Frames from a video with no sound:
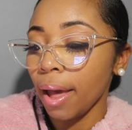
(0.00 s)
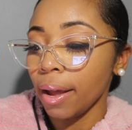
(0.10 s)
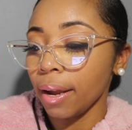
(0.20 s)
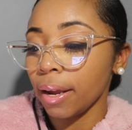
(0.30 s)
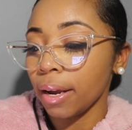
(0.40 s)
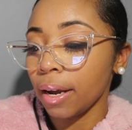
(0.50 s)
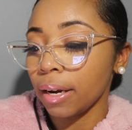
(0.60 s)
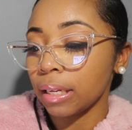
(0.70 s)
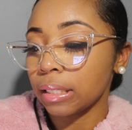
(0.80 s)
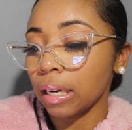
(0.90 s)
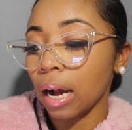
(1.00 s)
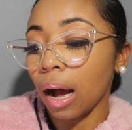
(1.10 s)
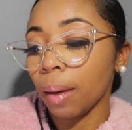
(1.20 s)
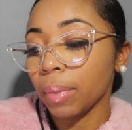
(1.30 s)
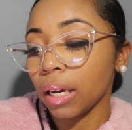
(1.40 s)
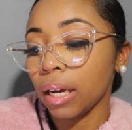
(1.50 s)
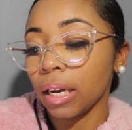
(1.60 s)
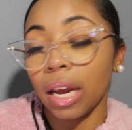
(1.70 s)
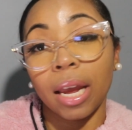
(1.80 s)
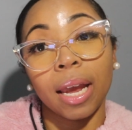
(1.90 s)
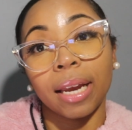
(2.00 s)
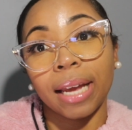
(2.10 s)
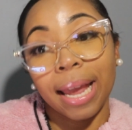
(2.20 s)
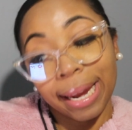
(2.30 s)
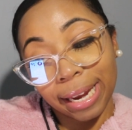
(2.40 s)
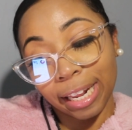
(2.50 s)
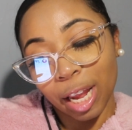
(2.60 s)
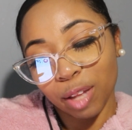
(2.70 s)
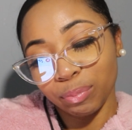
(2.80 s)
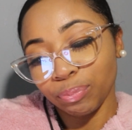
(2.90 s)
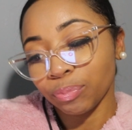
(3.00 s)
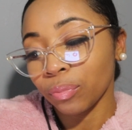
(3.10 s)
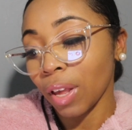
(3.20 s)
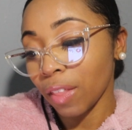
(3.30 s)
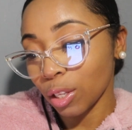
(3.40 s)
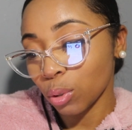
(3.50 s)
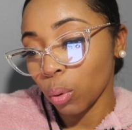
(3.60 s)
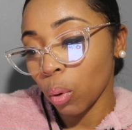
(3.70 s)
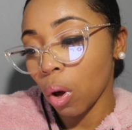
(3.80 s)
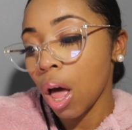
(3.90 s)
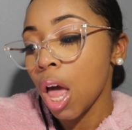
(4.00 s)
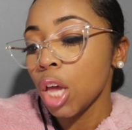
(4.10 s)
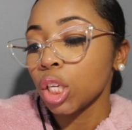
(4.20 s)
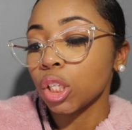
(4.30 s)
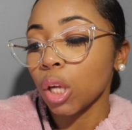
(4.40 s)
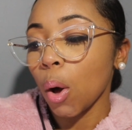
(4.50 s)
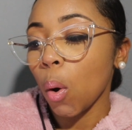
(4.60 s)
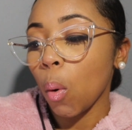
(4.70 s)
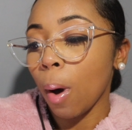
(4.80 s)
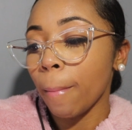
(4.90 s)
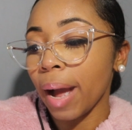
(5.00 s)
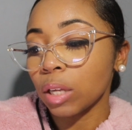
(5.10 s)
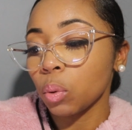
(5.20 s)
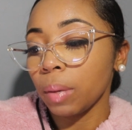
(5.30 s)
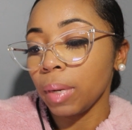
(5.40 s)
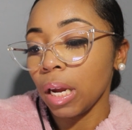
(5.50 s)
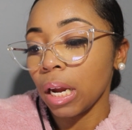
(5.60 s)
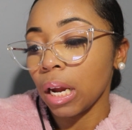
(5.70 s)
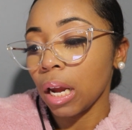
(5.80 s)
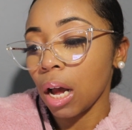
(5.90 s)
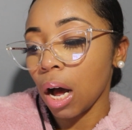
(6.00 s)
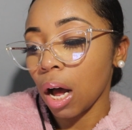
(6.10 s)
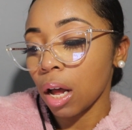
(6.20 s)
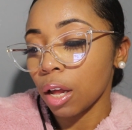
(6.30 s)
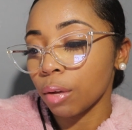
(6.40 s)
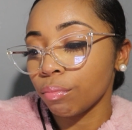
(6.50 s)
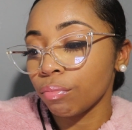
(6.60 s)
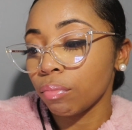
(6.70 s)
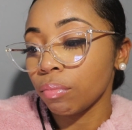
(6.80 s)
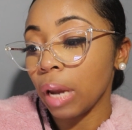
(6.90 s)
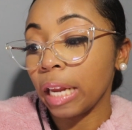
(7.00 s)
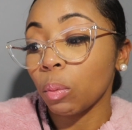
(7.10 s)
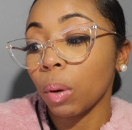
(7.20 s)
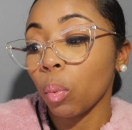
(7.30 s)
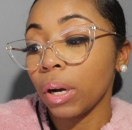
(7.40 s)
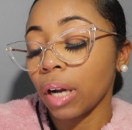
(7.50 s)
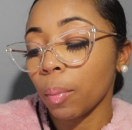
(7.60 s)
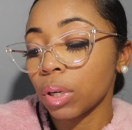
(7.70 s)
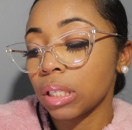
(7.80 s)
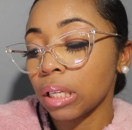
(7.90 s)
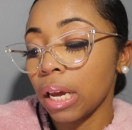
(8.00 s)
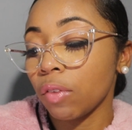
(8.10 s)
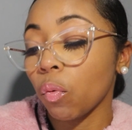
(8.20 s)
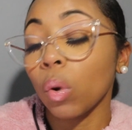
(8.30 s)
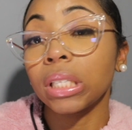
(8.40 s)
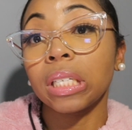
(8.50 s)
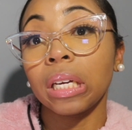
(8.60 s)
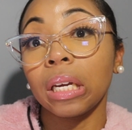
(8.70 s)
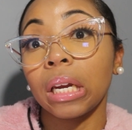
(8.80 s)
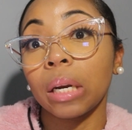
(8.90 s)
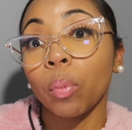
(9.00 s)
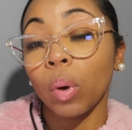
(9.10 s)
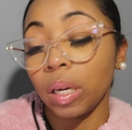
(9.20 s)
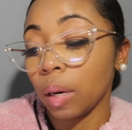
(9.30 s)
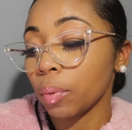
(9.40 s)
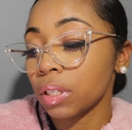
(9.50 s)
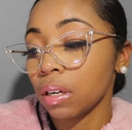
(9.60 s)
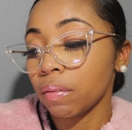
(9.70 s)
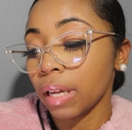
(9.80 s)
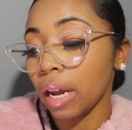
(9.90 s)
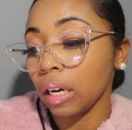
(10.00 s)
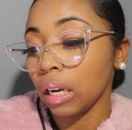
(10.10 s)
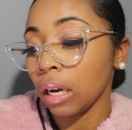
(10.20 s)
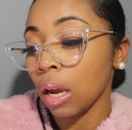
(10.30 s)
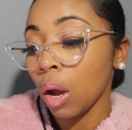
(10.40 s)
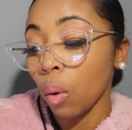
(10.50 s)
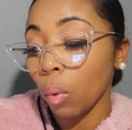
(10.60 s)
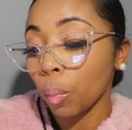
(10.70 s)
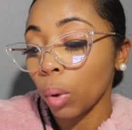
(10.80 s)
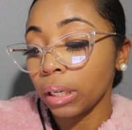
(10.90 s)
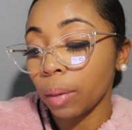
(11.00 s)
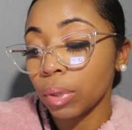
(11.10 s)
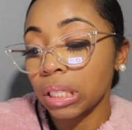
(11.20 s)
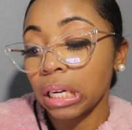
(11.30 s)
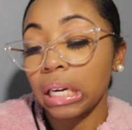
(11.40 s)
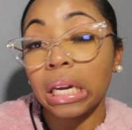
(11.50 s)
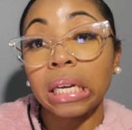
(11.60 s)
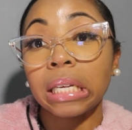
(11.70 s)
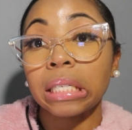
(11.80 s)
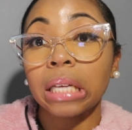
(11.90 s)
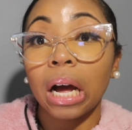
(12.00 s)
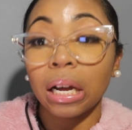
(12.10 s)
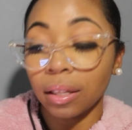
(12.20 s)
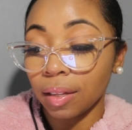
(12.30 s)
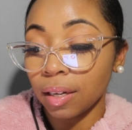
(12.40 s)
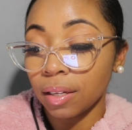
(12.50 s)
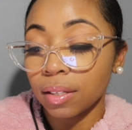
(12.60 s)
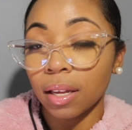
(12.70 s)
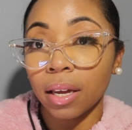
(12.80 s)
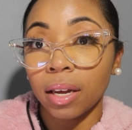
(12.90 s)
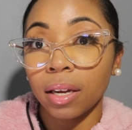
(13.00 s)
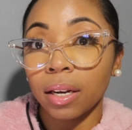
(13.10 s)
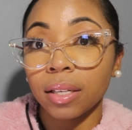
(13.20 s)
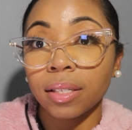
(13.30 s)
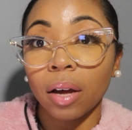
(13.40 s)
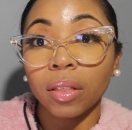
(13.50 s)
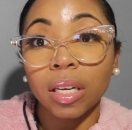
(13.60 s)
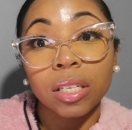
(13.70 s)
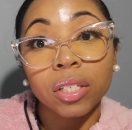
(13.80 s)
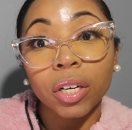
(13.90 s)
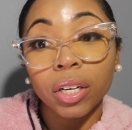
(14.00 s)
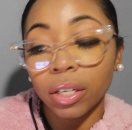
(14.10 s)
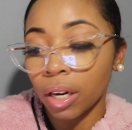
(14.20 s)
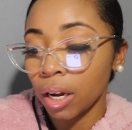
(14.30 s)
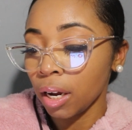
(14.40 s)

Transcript: and Senegambian and Guinean. That's cool. So back to it being 81.9%, 14.8% of that 81.9% is Congolese and southern